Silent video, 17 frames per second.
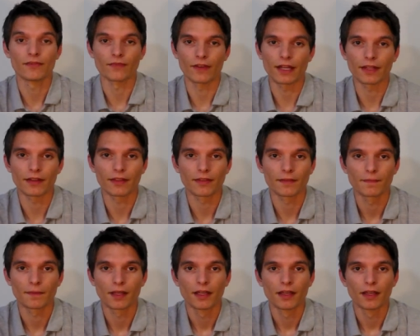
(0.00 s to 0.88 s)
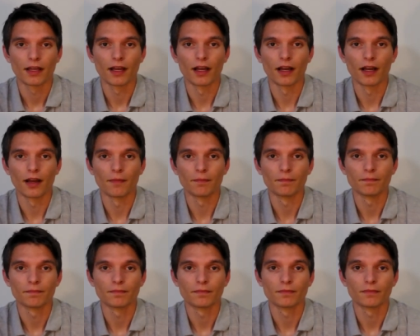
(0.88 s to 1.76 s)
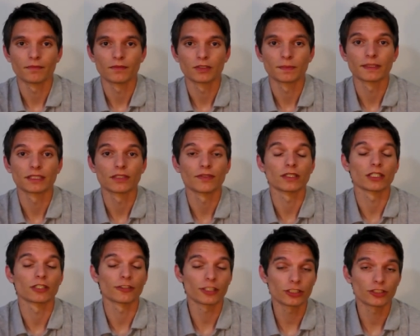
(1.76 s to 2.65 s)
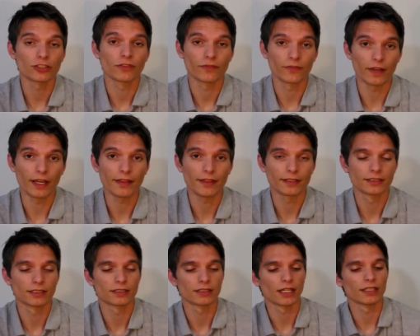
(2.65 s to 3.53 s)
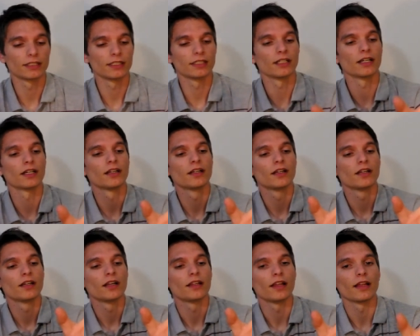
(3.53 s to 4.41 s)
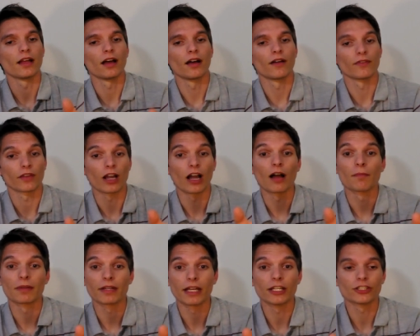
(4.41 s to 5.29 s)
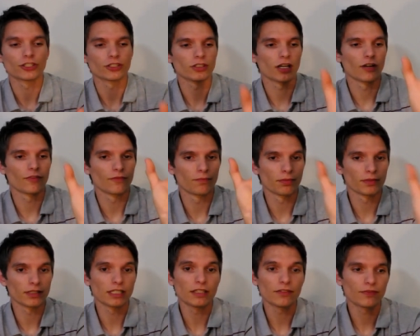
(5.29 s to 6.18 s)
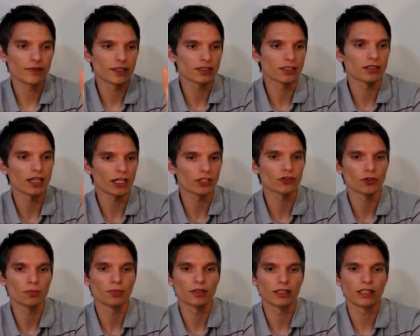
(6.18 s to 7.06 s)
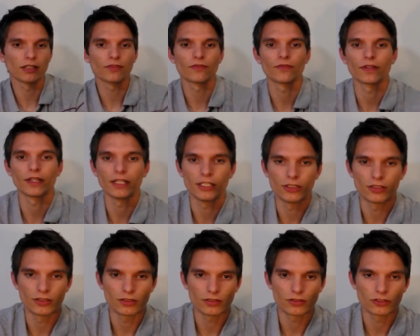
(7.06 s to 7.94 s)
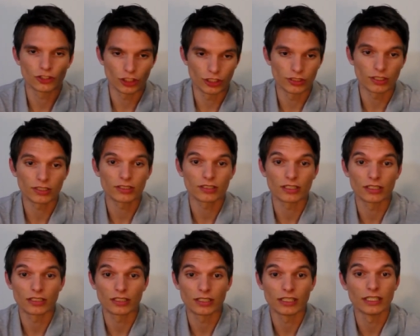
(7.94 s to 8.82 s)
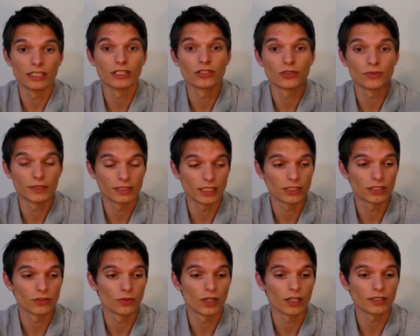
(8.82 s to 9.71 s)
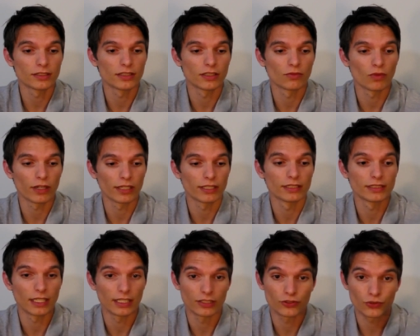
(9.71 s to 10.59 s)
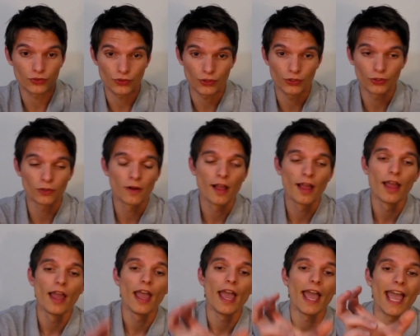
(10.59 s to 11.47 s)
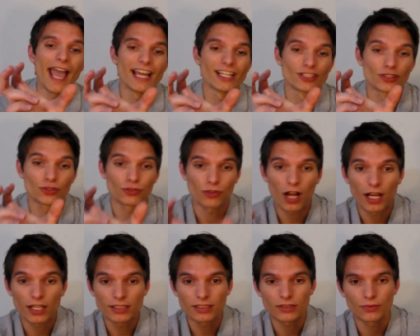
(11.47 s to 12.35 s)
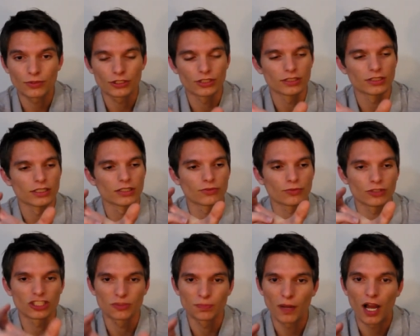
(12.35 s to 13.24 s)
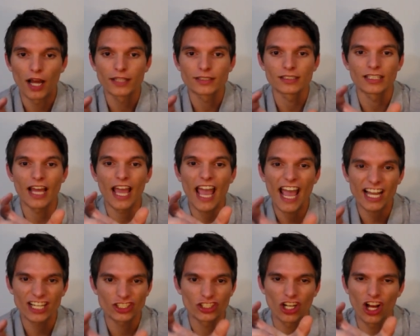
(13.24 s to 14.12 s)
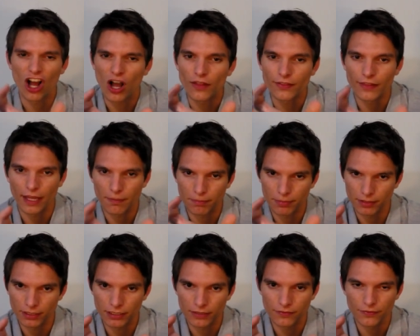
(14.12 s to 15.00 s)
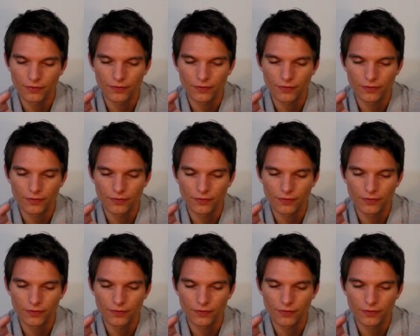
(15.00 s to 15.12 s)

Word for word: faith, um, specifically Christian faith is this idea of combination of belief, intellectual belief in Jesus, and he is who he says he was, and what he said is true, and trust, which is this response and action on that belief.